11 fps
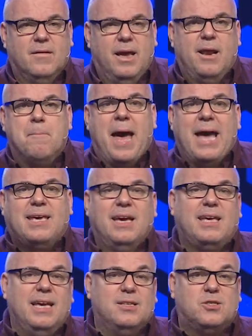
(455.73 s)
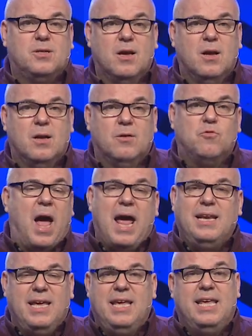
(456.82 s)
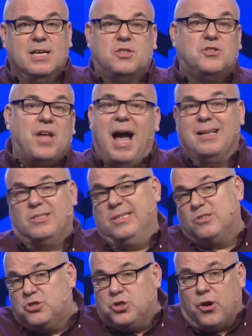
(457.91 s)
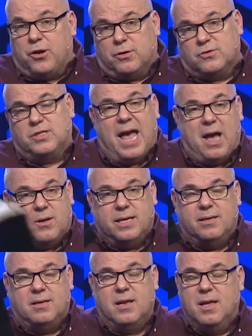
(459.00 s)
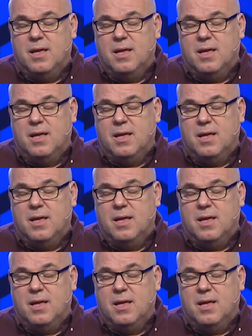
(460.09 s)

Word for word: And Habakkuk is writing his thoughts, his journals down in